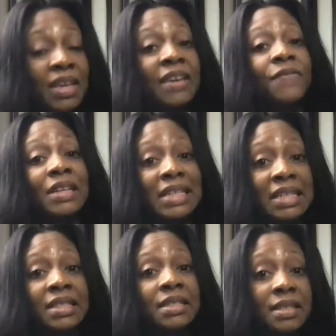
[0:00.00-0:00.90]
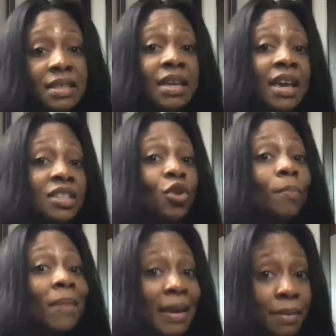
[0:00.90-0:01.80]
If indeed this is the case, there
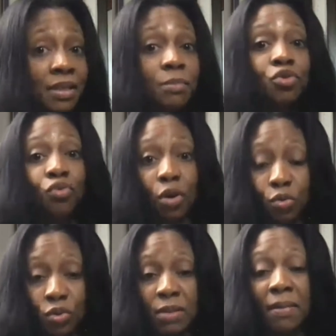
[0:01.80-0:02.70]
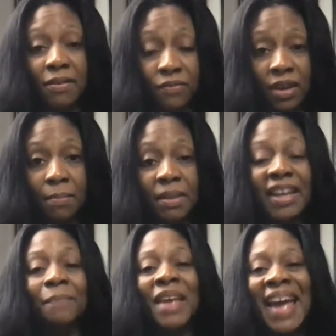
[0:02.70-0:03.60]
may be some struggles in my
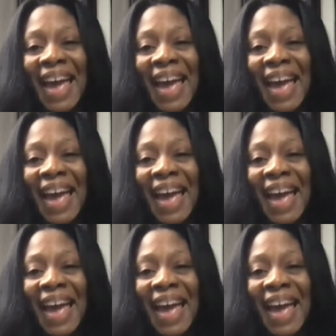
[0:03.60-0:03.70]
family.